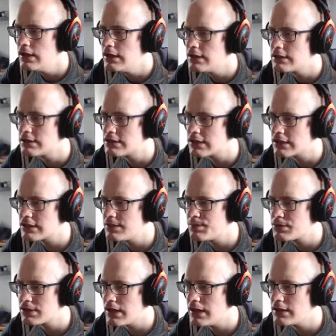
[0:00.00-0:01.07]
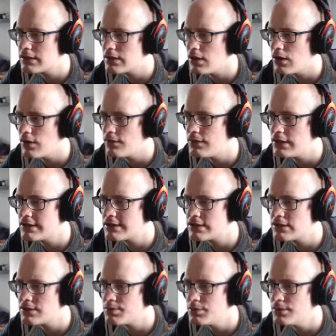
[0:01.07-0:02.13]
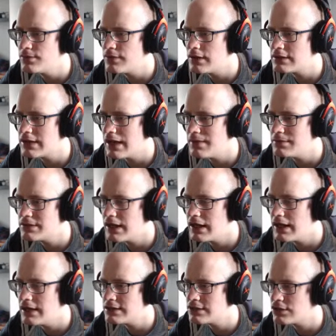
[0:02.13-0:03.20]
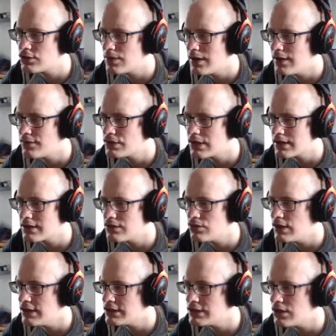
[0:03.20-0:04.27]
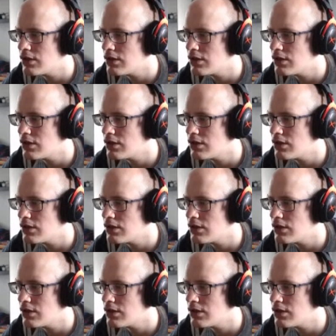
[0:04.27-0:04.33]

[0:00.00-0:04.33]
60% of distance moved as damage, has a 12-second duration.